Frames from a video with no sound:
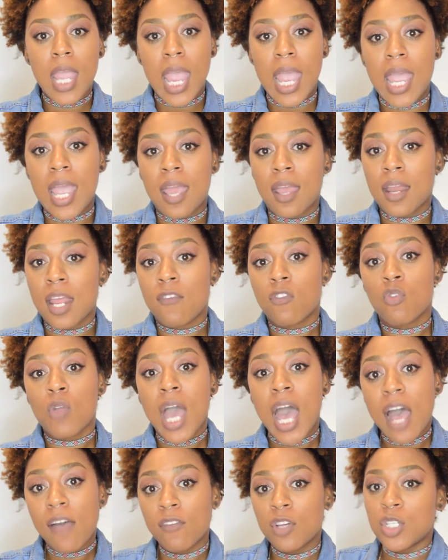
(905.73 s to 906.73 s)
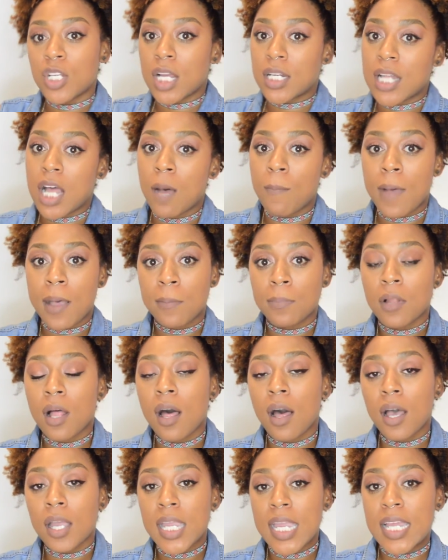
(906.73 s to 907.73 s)
And if you haven't checked out my
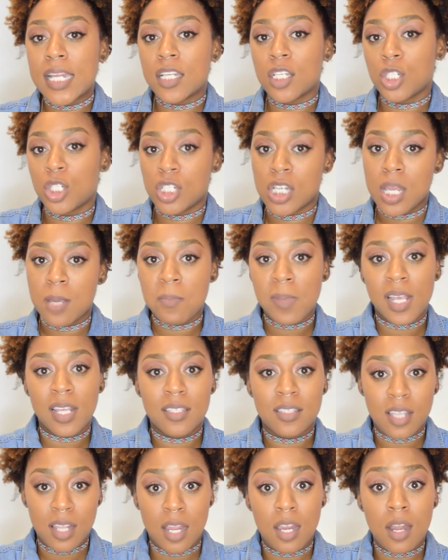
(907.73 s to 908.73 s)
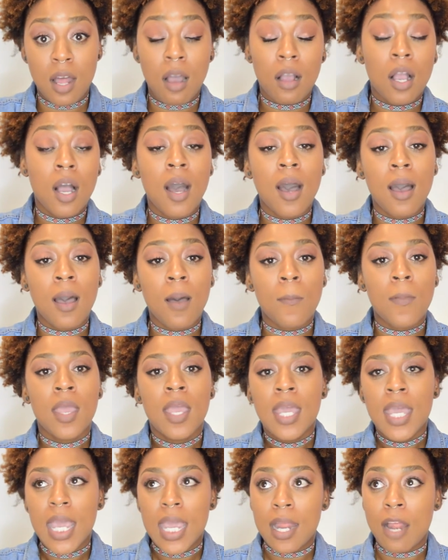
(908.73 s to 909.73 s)
blog, it is shemeetcity.com,
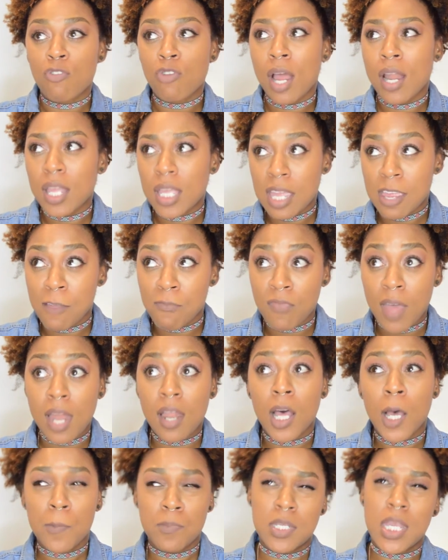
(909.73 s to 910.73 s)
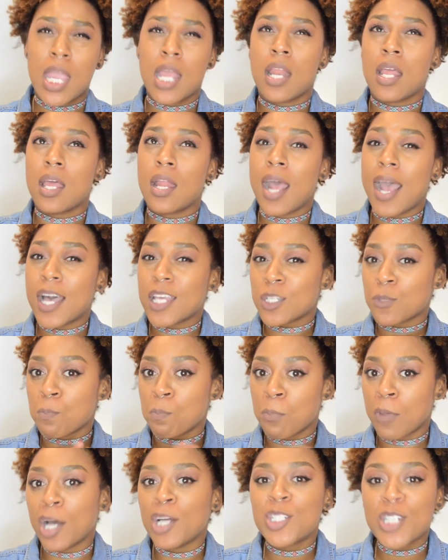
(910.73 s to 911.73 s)
and I try to keep that updated as
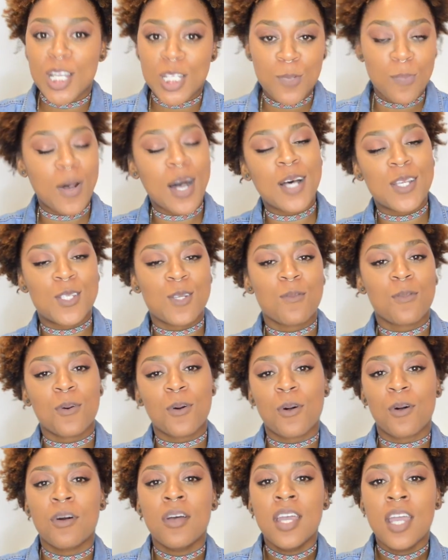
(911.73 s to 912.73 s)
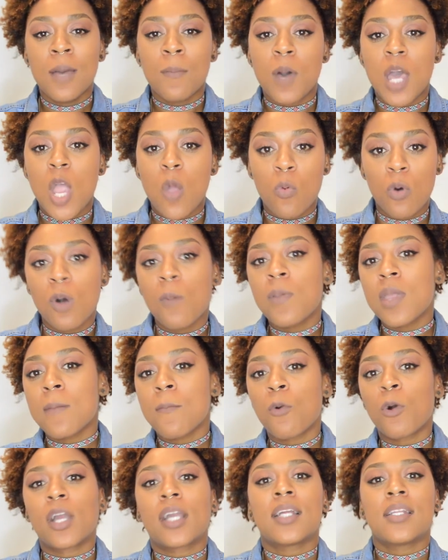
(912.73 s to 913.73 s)
much as possible, but it will be
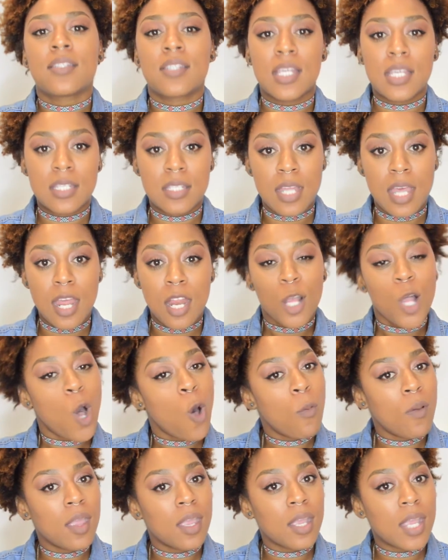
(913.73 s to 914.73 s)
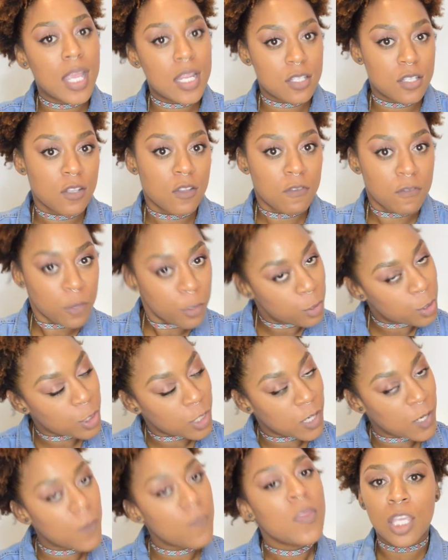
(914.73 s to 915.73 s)
more consistent going into the
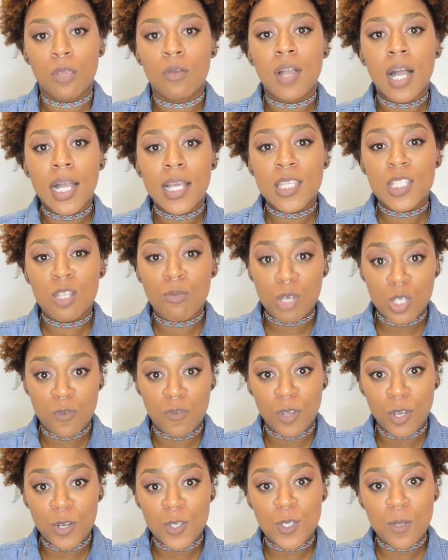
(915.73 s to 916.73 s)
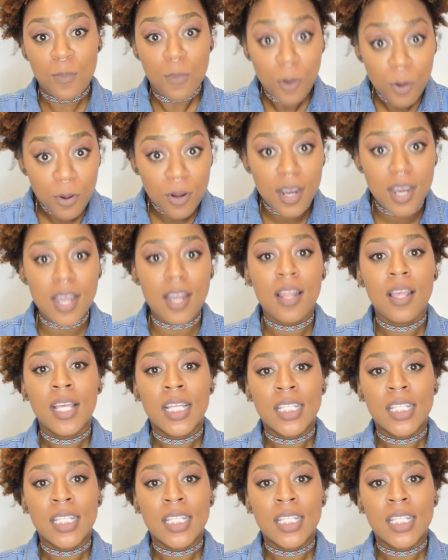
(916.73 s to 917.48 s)
future. Thank you guys so much for your support.